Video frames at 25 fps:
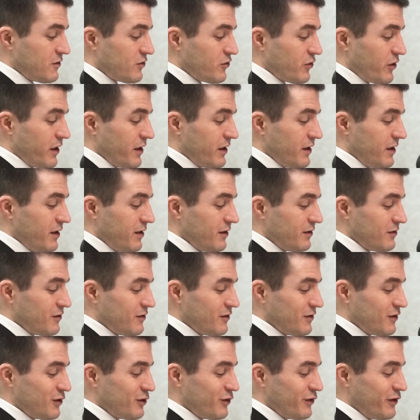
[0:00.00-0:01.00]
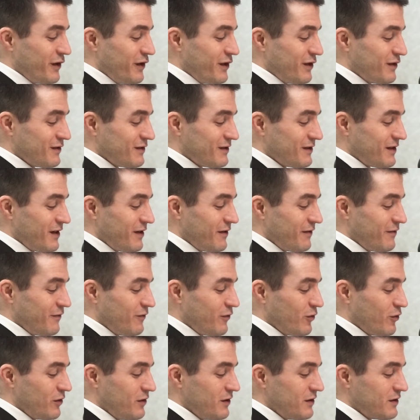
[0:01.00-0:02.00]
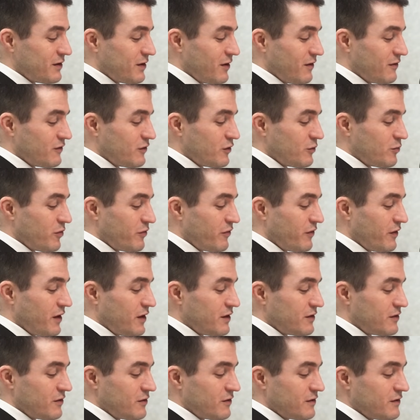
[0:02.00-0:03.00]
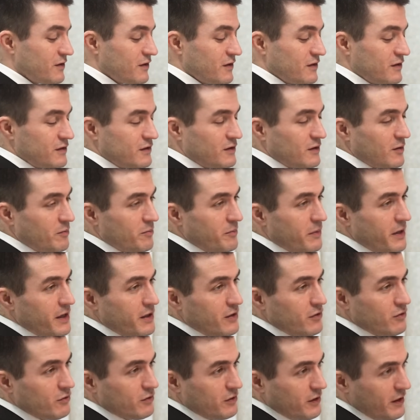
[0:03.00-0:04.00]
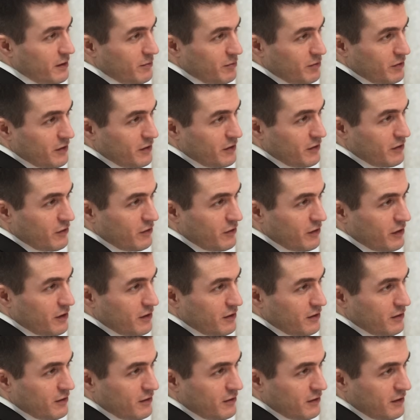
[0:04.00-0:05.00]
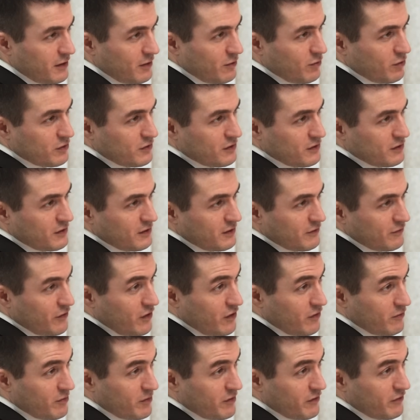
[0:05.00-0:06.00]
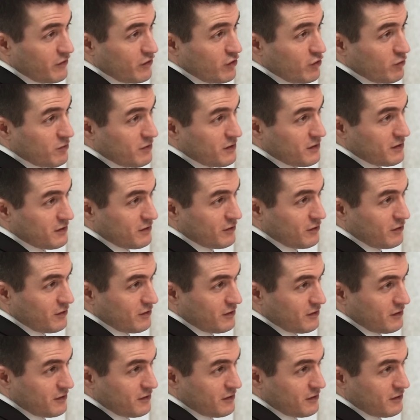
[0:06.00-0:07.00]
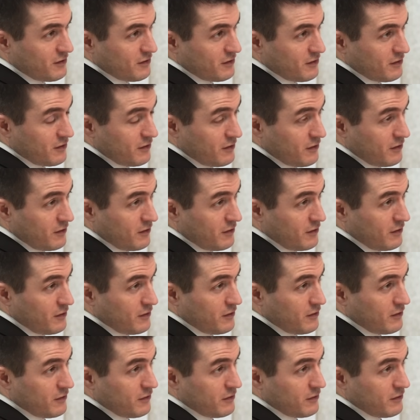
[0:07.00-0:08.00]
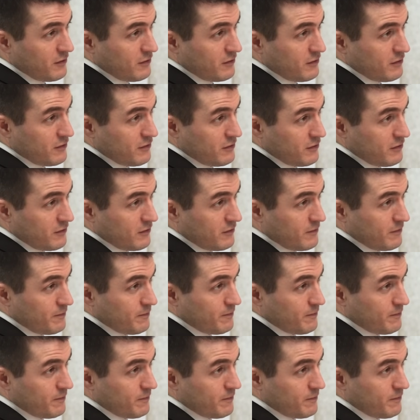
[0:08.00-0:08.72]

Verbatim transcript: training to the degree you can say fully self-supervised, or is there some manual labeling going on? Like, what's the involvement of humans in all this? I mean,